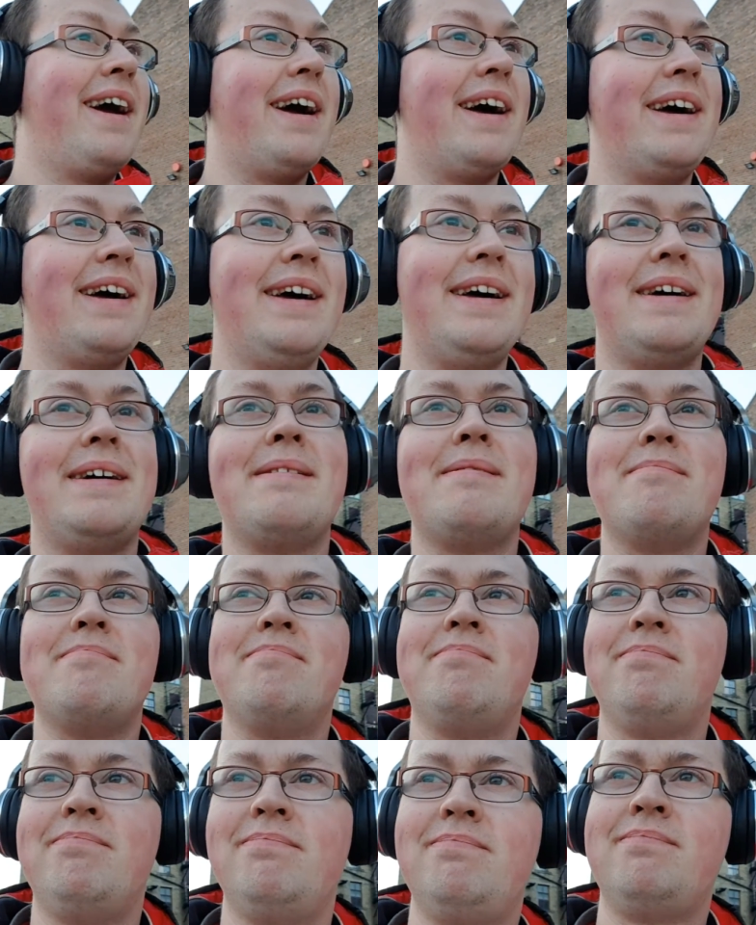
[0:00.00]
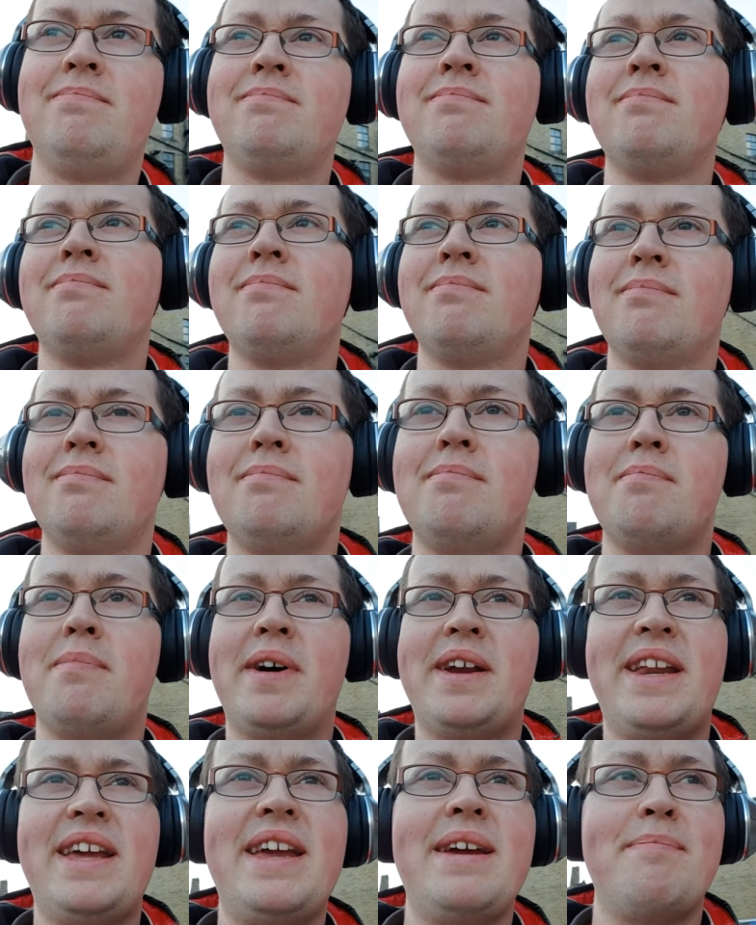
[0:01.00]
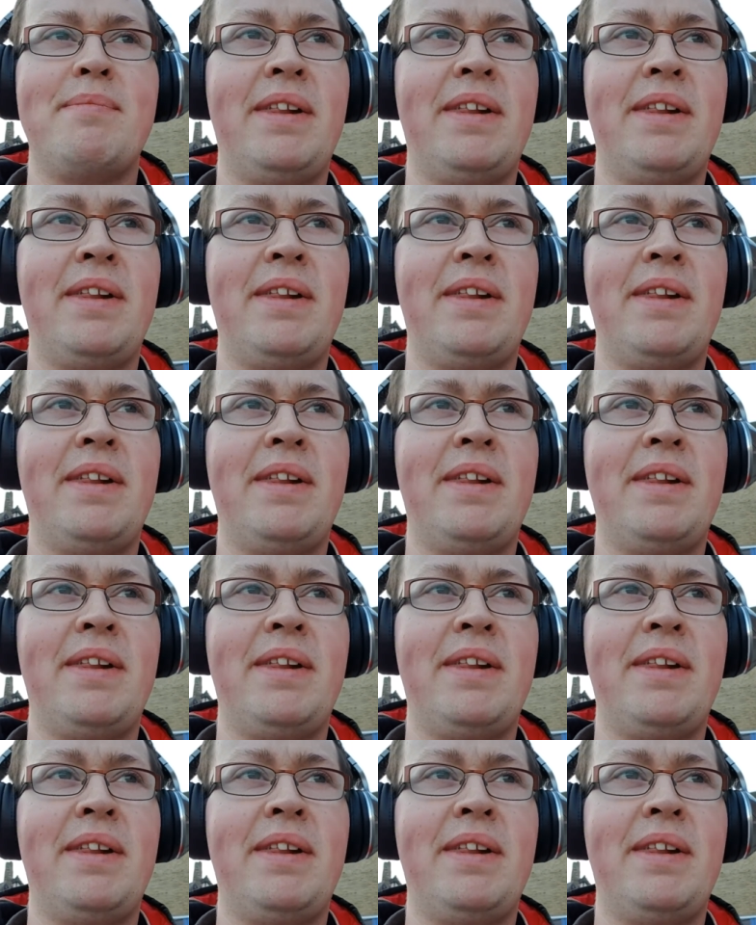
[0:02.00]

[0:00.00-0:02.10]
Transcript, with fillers: Um, my knee,